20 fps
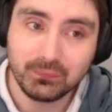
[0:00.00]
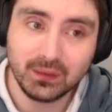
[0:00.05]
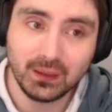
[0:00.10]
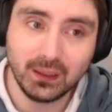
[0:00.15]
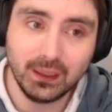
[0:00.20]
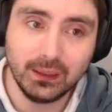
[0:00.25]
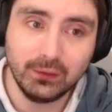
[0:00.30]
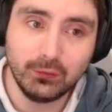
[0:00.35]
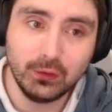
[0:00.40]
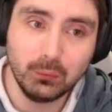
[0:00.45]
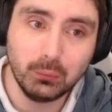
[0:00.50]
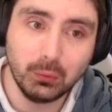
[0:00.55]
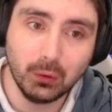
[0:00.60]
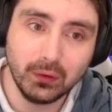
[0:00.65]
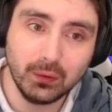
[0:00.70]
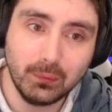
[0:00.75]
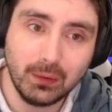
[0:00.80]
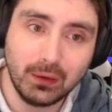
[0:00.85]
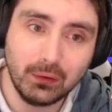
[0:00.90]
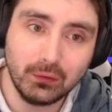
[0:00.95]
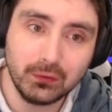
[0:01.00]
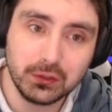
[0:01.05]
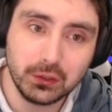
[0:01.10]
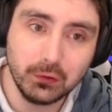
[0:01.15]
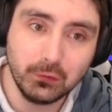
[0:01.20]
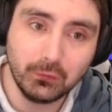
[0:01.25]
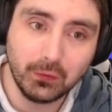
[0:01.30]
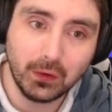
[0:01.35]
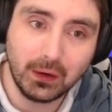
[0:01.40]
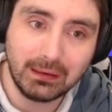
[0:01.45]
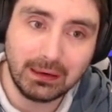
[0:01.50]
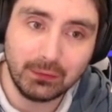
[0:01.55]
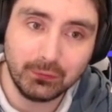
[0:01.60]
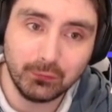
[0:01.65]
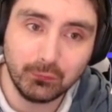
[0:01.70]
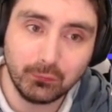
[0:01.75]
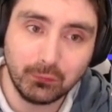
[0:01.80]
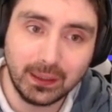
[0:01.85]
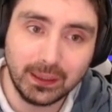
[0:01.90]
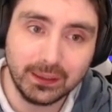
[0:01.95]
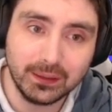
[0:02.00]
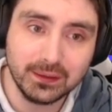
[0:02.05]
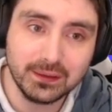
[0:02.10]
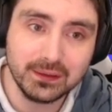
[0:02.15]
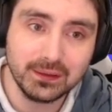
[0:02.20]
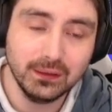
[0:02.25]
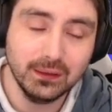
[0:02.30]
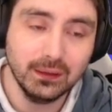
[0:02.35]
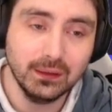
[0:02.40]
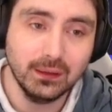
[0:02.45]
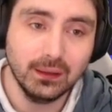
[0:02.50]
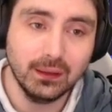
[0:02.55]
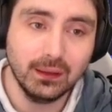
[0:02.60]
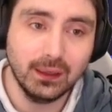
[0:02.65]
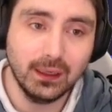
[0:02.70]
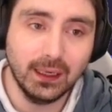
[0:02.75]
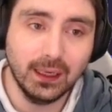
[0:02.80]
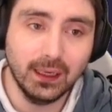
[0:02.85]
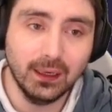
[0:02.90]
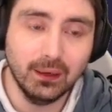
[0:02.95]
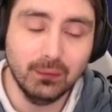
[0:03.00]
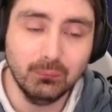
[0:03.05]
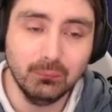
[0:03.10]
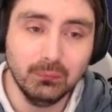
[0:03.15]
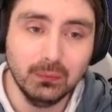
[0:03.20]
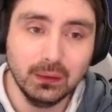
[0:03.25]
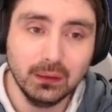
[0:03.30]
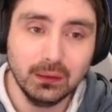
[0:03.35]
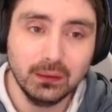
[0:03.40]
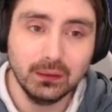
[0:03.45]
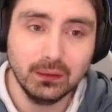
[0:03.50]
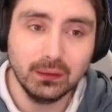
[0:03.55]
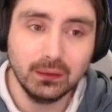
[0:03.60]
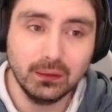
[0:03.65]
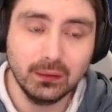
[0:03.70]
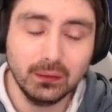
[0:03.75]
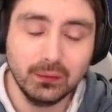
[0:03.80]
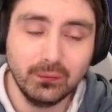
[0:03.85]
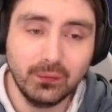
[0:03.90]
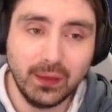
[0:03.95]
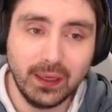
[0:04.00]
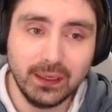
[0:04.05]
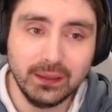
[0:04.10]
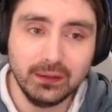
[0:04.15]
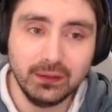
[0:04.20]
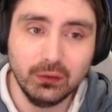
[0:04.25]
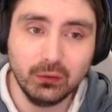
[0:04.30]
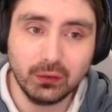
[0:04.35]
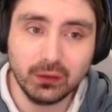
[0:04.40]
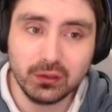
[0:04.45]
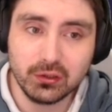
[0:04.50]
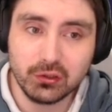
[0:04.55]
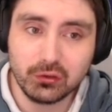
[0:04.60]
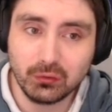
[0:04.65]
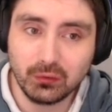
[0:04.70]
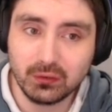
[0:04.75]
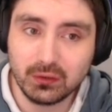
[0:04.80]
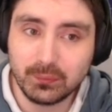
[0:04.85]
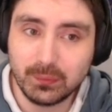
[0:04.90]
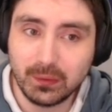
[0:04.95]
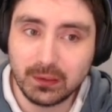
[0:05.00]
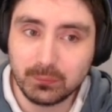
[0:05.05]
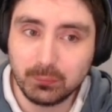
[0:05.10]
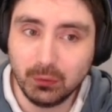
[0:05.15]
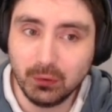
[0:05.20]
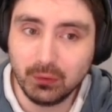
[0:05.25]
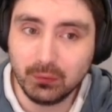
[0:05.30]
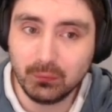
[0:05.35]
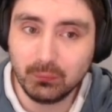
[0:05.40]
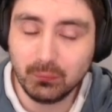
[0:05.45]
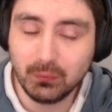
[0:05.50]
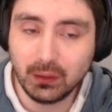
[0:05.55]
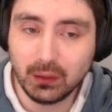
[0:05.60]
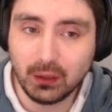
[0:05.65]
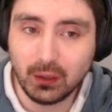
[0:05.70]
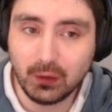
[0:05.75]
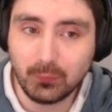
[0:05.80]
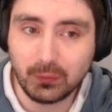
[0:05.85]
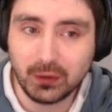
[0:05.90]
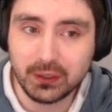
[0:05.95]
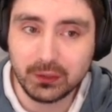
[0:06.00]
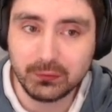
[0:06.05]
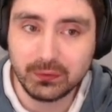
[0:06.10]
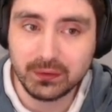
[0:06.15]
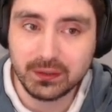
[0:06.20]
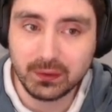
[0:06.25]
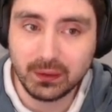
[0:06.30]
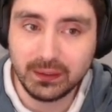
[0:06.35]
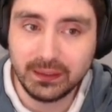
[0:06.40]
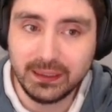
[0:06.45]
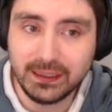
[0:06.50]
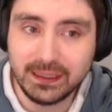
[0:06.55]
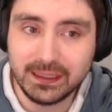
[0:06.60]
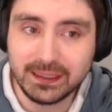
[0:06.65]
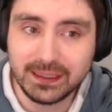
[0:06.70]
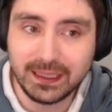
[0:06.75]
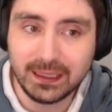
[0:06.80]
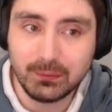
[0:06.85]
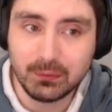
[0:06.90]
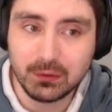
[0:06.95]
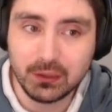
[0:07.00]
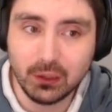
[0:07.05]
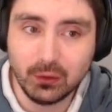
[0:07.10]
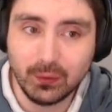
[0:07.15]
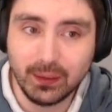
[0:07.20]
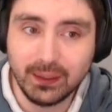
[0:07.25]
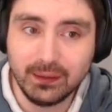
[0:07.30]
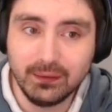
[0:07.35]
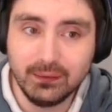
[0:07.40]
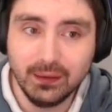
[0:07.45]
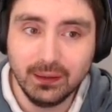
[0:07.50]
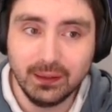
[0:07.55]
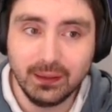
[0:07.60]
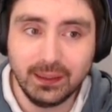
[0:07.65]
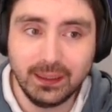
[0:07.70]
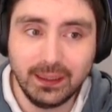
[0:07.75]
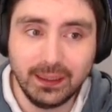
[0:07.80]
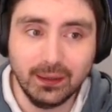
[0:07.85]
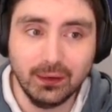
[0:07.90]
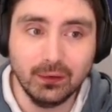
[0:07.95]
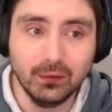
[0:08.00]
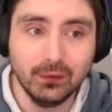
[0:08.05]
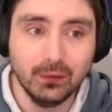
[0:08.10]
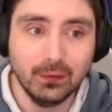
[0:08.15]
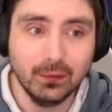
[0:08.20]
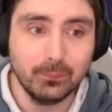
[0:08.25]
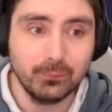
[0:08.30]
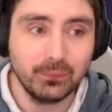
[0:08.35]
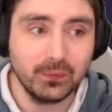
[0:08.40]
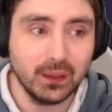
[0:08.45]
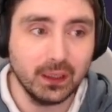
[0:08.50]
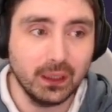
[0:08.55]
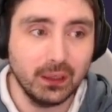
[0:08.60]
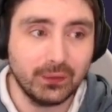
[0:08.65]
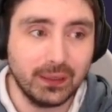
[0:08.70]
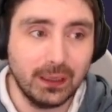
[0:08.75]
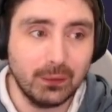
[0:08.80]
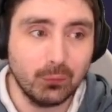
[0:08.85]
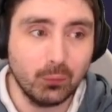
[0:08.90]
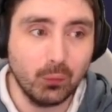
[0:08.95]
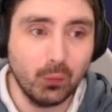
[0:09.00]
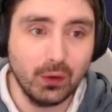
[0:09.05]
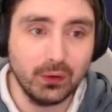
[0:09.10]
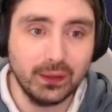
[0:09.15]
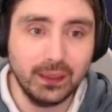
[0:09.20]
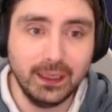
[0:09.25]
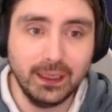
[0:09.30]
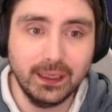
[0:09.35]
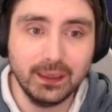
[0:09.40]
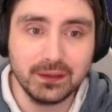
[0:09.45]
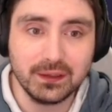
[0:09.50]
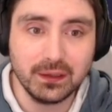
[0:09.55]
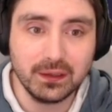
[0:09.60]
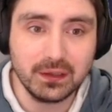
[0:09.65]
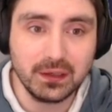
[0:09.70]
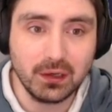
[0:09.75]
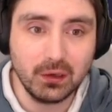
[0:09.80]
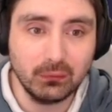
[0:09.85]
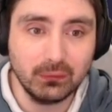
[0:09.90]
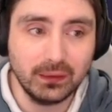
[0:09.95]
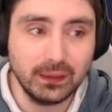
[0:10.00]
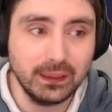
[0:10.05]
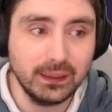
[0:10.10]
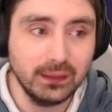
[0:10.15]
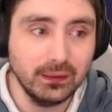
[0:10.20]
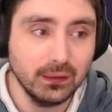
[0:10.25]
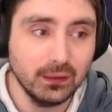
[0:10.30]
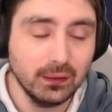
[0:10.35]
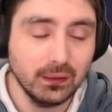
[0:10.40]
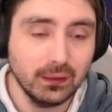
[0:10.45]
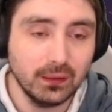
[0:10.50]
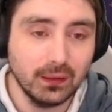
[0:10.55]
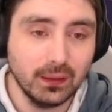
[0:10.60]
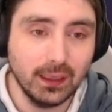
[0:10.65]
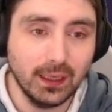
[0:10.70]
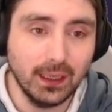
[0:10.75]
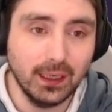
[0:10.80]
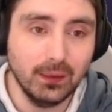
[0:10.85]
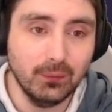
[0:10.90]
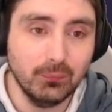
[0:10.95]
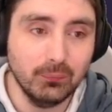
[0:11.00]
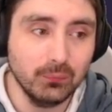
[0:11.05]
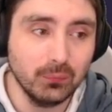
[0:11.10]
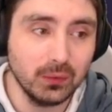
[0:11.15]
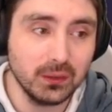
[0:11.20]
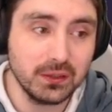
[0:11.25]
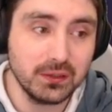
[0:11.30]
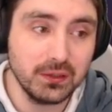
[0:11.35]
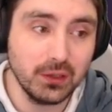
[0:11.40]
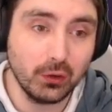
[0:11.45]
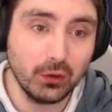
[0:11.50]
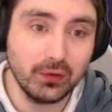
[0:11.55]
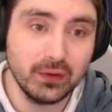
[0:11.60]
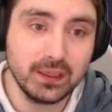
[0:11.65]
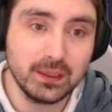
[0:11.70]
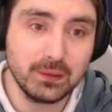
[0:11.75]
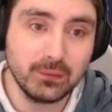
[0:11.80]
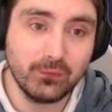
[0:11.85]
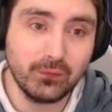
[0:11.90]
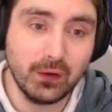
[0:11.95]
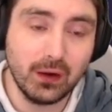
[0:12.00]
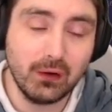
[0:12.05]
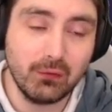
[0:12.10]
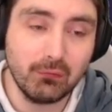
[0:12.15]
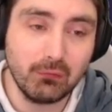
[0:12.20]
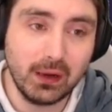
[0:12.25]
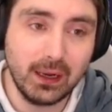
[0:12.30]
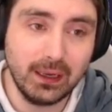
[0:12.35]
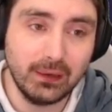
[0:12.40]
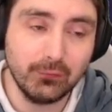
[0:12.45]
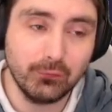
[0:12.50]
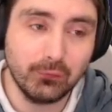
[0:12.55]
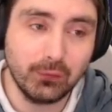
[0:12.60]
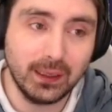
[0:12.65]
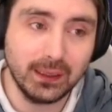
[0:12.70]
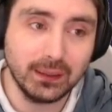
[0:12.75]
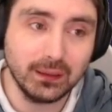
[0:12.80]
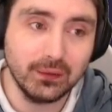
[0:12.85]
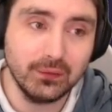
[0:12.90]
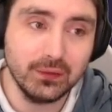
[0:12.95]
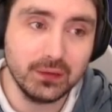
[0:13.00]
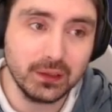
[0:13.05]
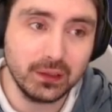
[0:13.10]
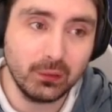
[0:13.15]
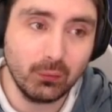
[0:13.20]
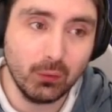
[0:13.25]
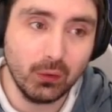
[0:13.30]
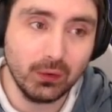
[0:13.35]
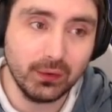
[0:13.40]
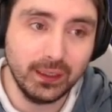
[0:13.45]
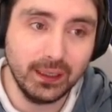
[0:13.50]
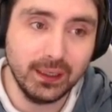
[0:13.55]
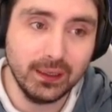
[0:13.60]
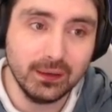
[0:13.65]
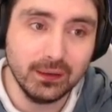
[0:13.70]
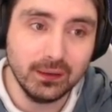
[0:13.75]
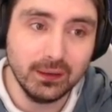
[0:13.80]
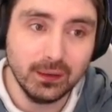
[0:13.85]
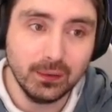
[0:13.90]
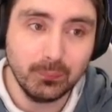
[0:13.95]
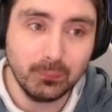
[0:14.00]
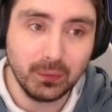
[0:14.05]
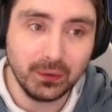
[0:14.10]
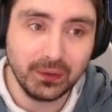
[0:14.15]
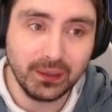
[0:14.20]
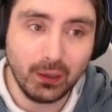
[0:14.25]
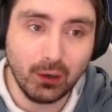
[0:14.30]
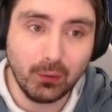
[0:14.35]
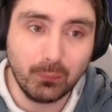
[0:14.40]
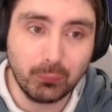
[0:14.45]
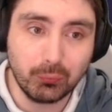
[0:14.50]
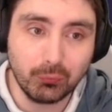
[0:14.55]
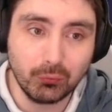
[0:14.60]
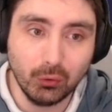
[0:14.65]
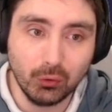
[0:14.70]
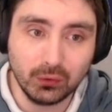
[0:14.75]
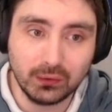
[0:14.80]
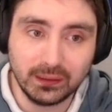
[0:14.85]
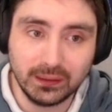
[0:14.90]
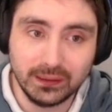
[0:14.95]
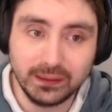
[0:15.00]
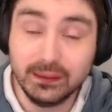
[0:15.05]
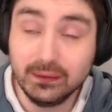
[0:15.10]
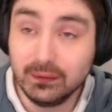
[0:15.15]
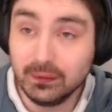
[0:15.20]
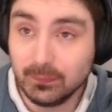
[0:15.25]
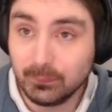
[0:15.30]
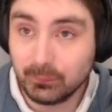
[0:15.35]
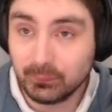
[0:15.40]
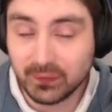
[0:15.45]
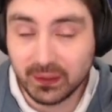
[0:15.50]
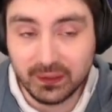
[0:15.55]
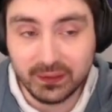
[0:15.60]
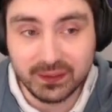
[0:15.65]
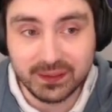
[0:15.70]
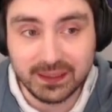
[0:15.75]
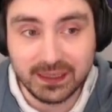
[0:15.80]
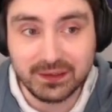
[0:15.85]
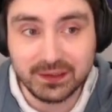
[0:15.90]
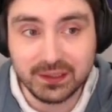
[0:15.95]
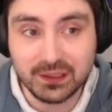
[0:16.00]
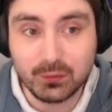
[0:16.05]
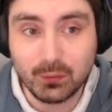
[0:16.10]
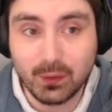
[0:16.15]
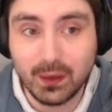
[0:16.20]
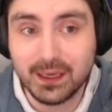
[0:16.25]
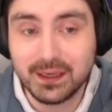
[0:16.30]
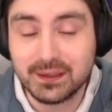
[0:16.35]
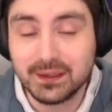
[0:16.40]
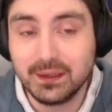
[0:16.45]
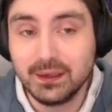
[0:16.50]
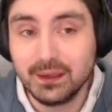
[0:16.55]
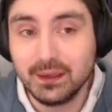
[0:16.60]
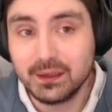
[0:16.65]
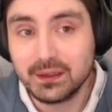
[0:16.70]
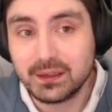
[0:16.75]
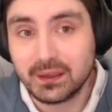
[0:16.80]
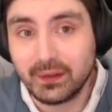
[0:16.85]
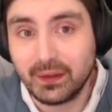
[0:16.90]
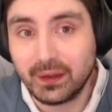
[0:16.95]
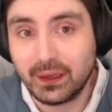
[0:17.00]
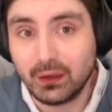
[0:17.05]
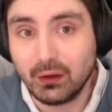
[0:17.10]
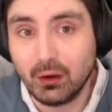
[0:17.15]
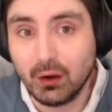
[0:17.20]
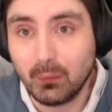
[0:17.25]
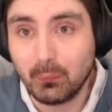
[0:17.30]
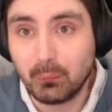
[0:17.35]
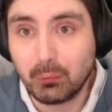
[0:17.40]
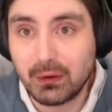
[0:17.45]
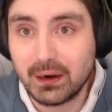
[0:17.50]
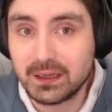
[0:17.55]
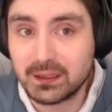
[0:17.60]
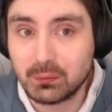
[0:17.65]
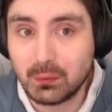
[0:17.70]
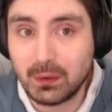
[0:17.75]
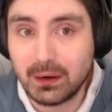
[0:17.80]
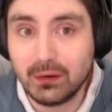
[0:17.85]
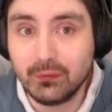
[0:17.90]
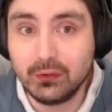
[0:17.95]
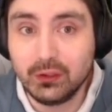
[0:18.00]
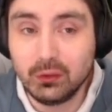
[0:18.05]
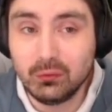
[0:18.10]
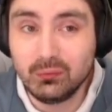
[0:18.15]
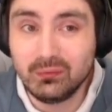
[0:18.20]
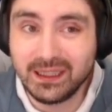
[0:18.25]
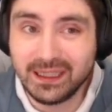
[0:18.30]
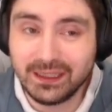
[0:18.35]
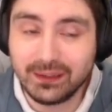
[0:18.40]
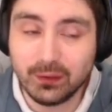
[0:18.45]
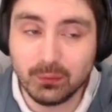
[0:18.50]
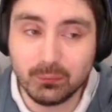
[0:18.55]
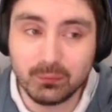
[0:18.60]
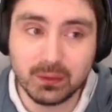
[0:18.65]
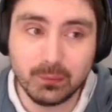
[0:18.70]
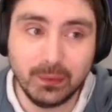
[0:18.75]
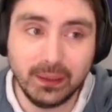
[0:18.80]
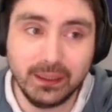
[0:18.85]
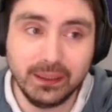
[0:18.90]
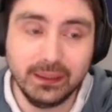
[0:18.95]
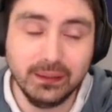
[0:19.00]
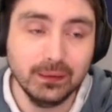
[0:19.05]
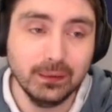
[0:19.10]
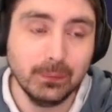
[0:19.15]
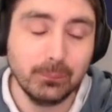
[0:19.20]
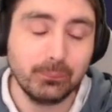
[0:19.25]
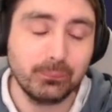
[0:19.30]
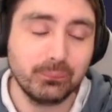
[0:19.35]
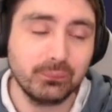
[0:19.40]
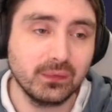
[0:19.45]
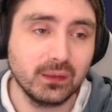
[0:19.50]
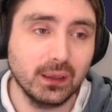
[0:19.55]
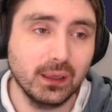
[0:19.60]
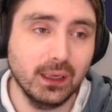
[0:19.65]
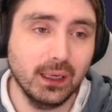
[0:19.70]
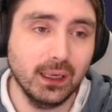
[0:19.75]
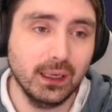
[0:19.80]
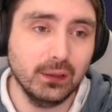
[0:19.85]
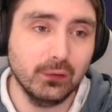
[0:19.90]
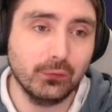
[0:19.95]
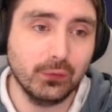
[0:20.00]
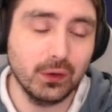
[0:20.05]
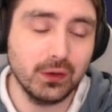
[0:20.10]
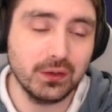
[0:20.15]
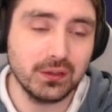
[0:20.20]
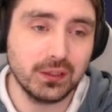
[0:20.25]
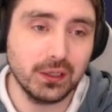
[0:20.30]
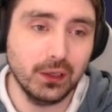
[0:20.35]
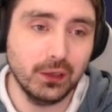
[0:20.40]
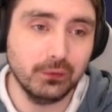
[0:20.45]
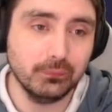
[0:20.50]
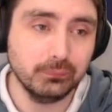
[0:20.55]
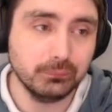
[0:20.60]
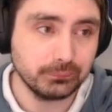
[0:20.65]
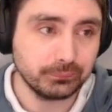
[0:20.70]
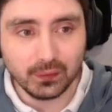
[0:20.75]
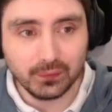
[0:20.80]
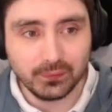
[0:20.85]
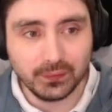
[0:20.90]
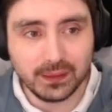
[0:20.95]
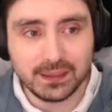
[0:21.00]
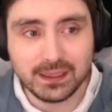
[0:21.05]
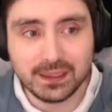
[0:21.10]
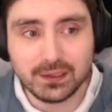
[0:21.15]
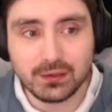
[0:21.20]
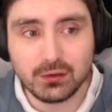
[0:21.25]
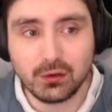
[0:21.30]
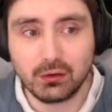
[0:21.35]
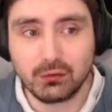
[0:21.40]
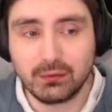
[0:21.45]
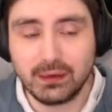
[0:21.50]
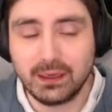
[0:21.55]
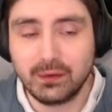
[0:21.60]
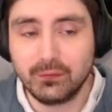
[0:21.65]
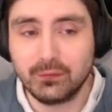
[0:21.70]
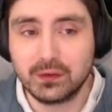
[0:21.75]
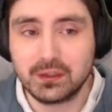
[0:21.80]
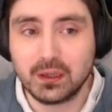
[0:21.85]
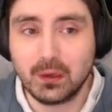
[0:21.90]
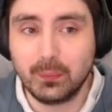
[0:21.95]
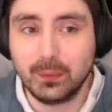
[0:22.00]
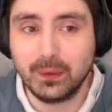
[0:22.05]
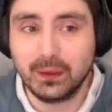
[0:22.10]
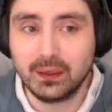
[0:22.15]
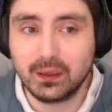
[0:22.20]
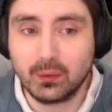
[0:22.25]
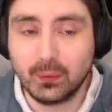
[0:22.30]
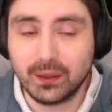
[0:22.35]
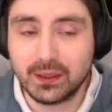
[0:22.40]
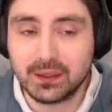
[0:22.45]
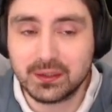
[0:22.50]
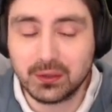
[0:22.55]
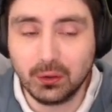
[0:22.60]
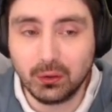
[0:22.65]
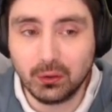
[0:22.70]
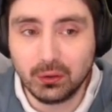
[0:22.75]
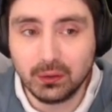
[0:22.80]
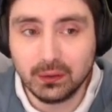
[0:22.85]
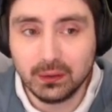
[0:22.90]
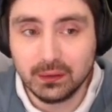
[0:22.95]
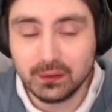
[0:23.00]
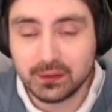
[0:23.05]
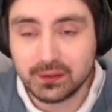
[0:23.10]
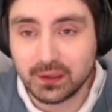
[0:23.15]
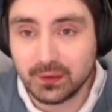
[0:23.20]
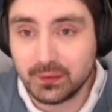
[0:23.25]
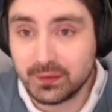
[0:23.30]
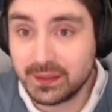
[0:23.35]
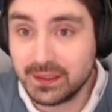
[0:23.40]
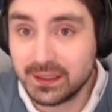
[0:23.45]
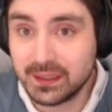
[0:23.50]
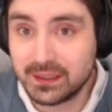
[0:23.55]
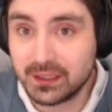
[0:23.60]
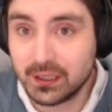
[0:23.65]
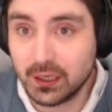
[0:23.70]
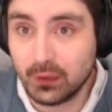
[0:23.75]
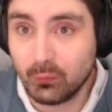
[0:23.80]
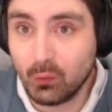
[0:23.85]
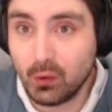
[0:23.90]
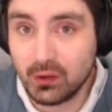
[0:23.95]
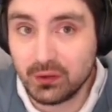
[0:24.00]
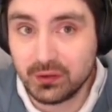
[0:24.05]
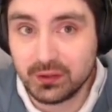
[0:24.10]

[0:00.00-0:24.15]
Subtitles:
And if you put them out too far out on the flanks, then you're going to struggle to be able to put a lot of pressure in. So I needed to keep two in here, and I've kept one here. So there's only, there's none on this far right-hand flank, and there's only one here. But they are broadly in the center squares, so they can go and press wherever you need them to be in the first turn. This is not great for stopping a quick score, so this is a turn one